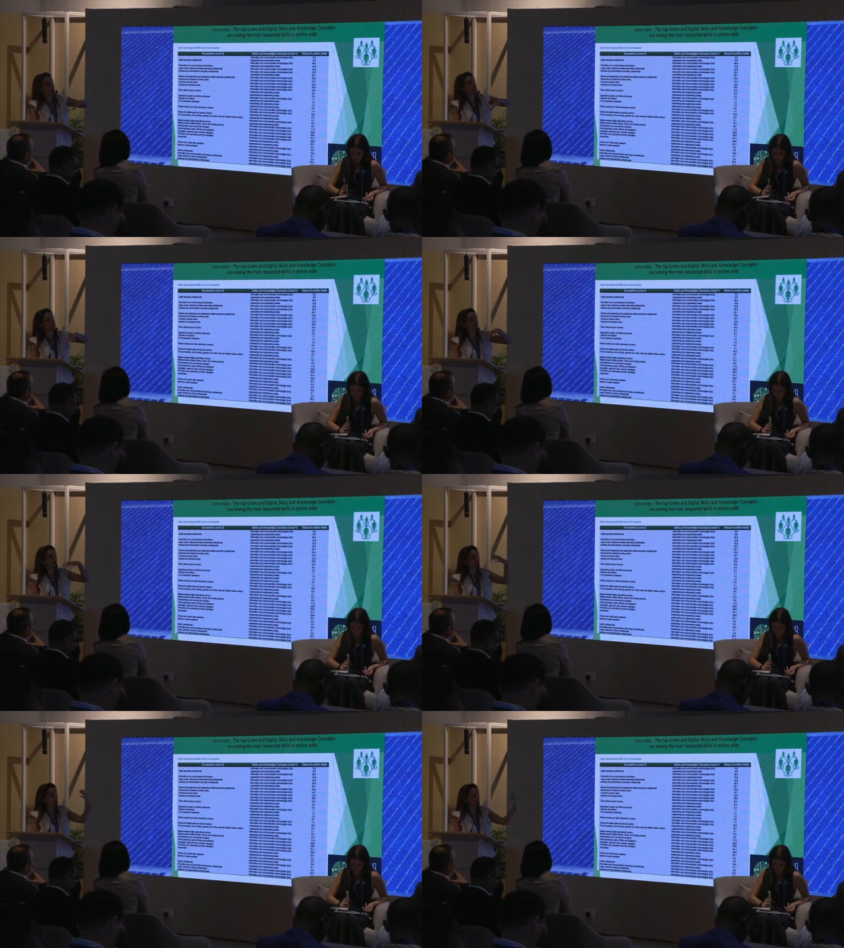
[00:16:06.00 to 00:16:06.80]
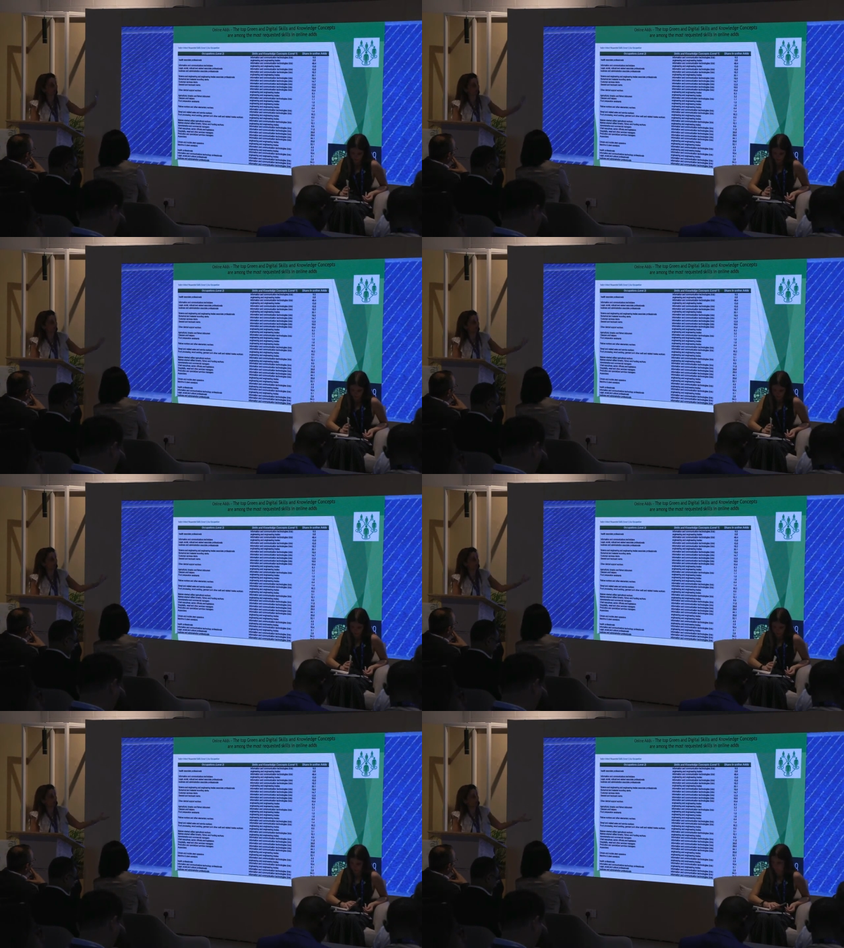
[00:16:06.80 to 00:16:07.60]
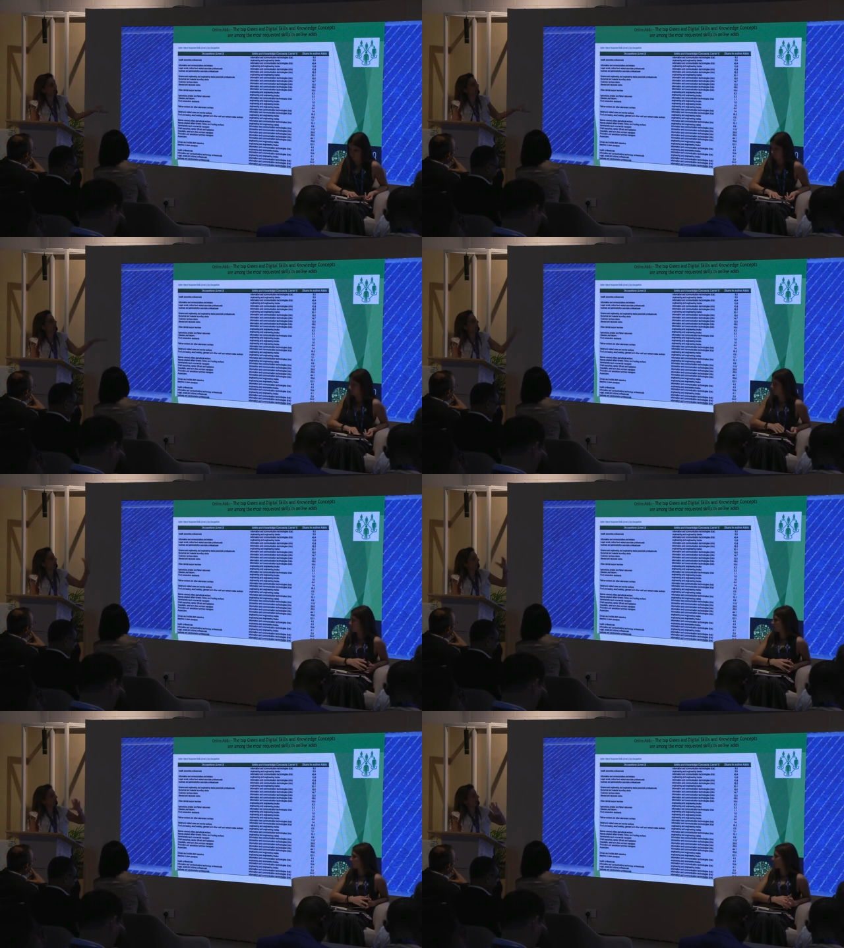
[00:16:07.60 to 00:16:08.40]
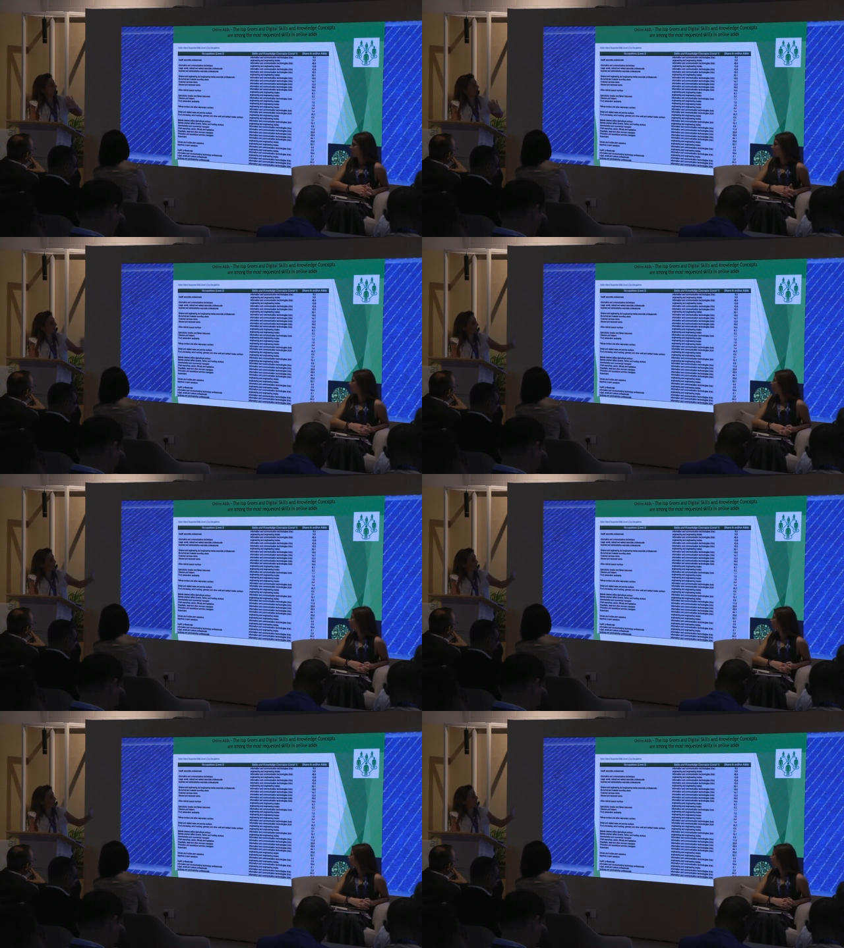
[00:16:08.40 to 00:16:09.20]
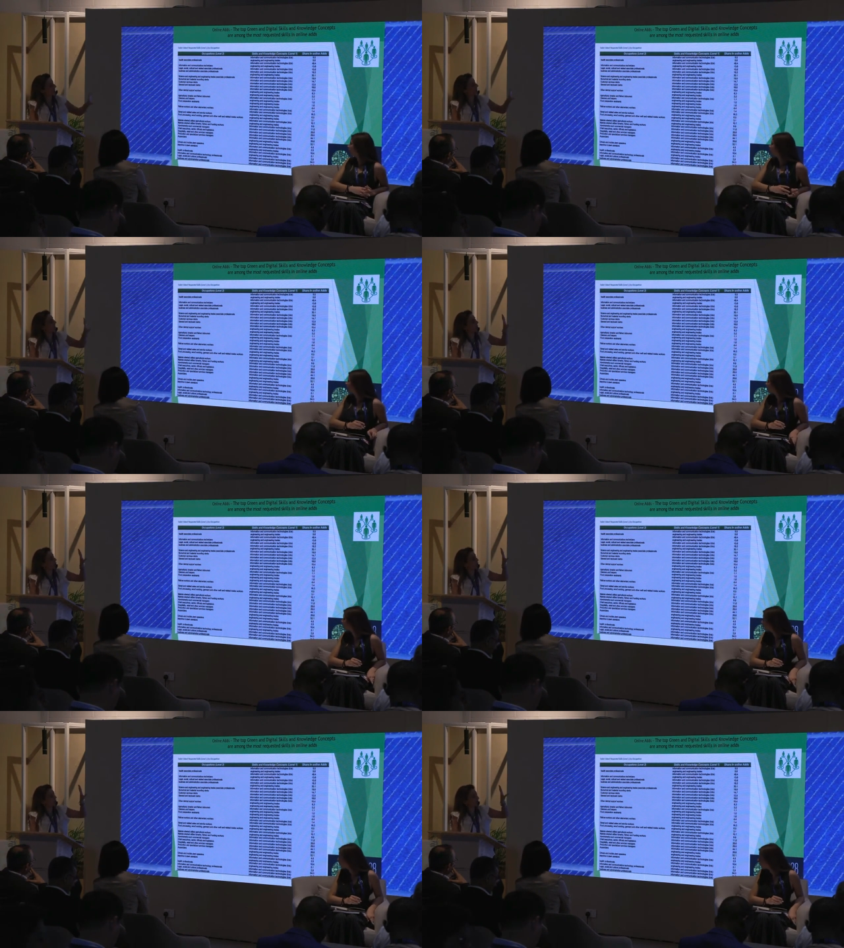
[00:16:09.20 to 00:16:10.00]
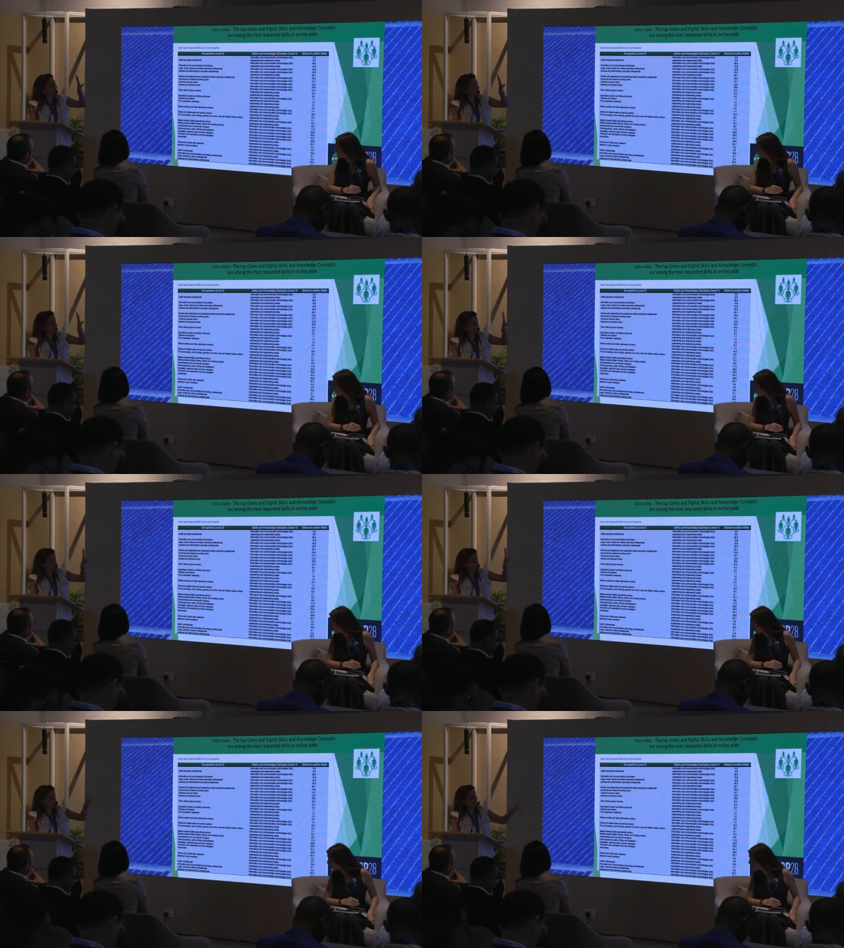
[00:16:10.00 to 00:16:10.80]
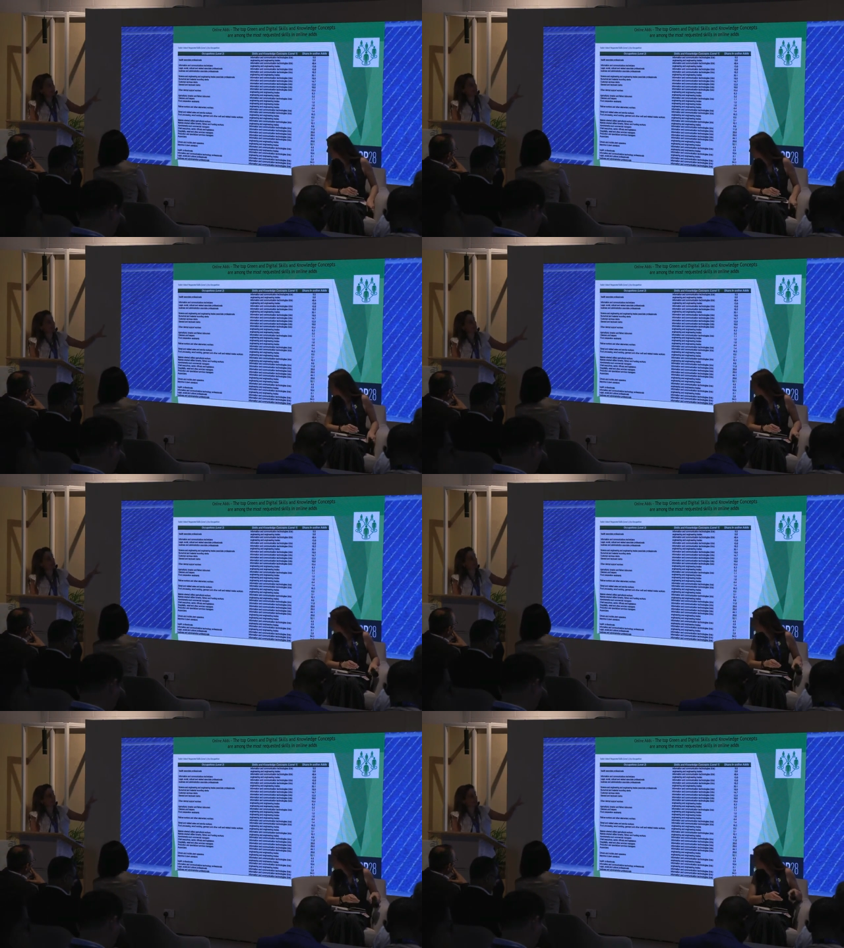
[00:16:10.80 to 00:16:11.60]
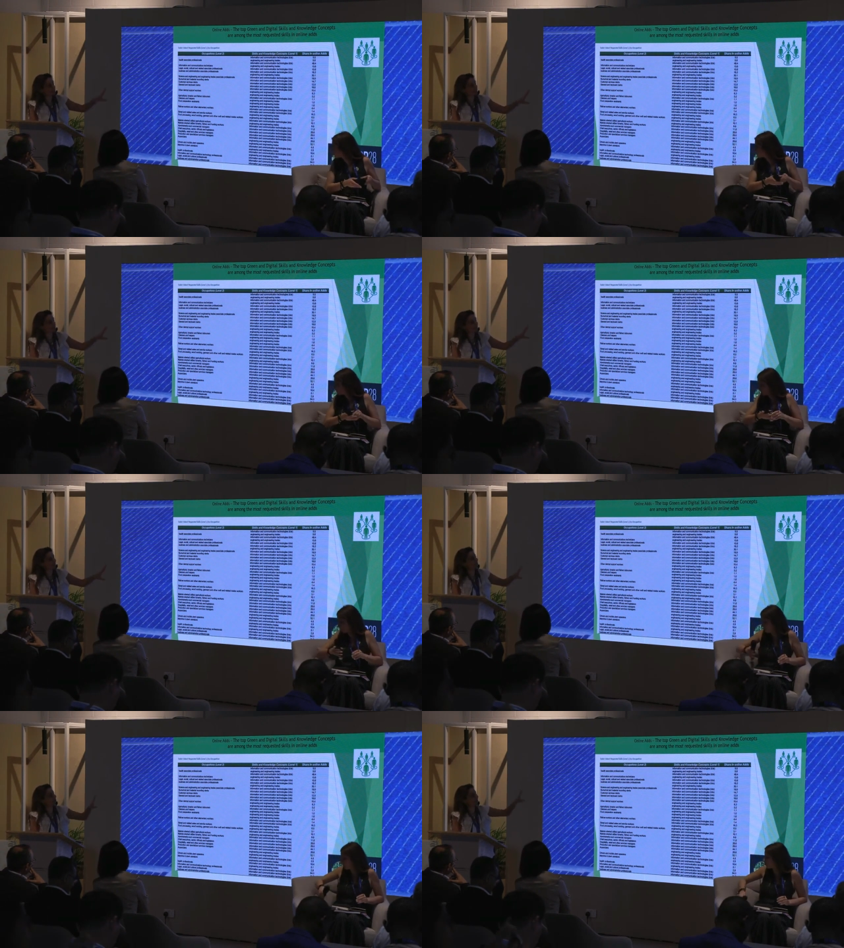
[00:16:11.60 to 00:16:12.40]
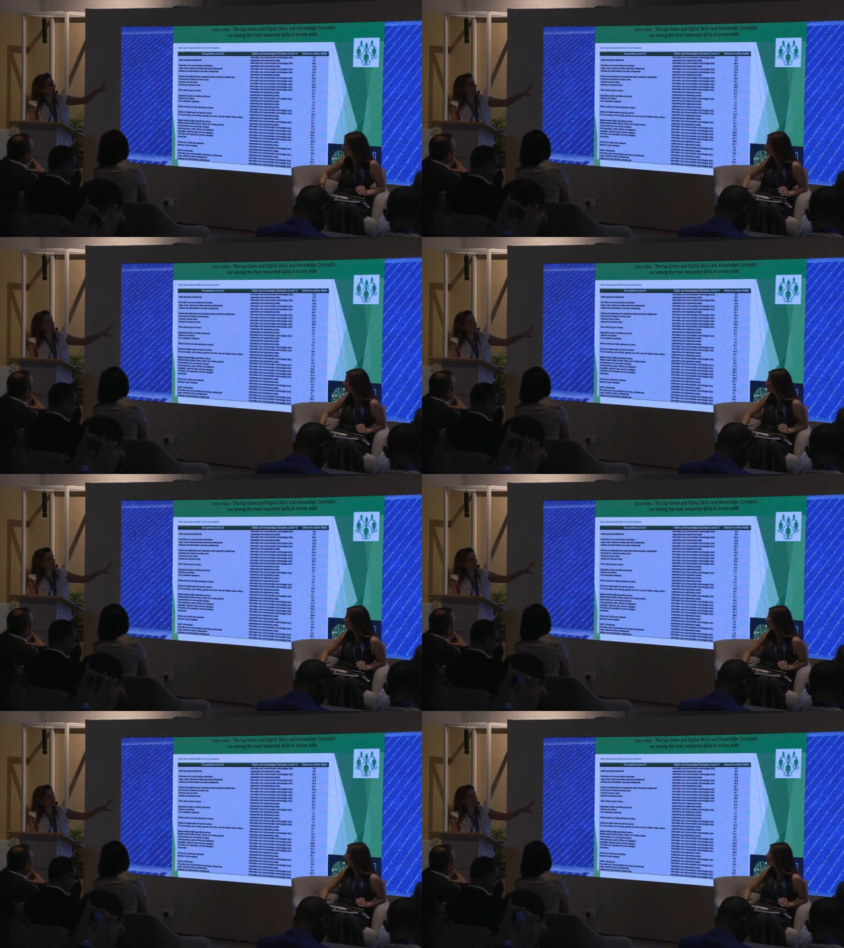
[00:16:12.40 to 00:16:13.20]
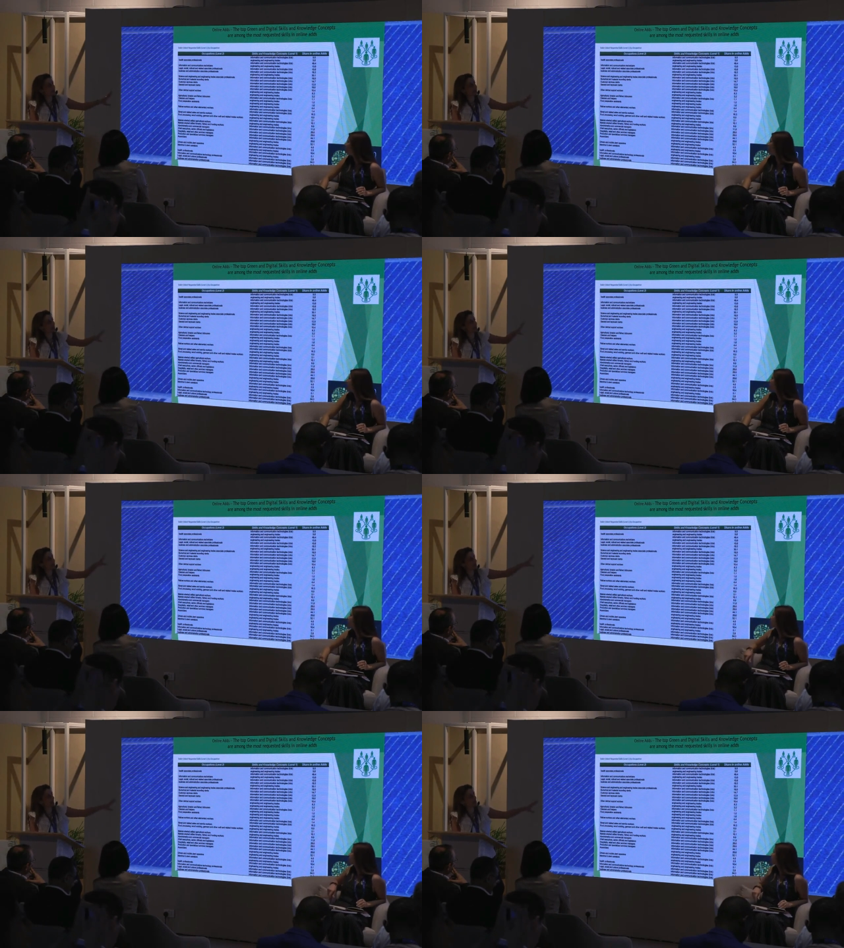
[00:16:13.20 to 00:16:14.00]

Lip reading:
Nobody's mouth can be seen.